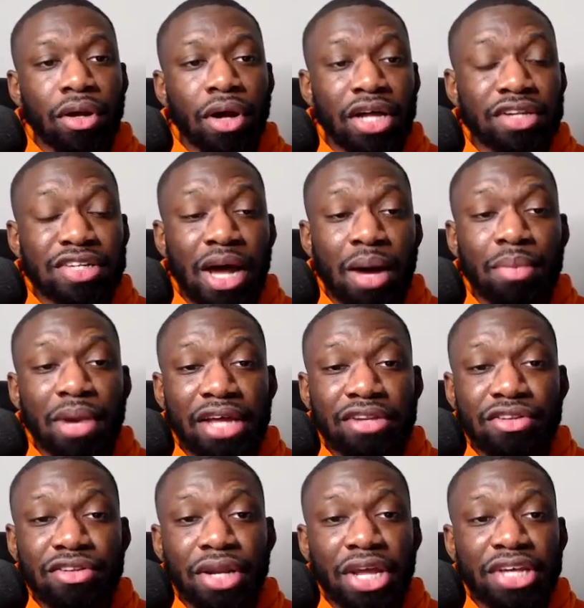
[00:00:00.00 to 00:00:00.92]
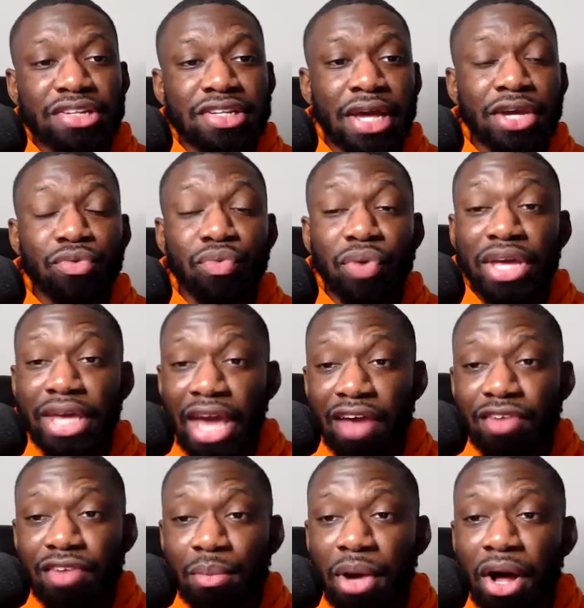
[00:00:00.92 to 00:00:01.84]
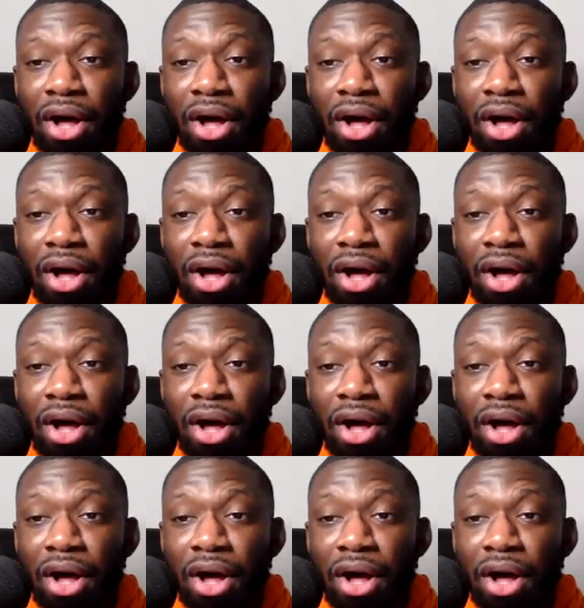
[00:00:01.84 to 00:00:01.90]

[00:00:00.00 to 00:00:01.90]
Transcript: On top of that, too, let's say we gave them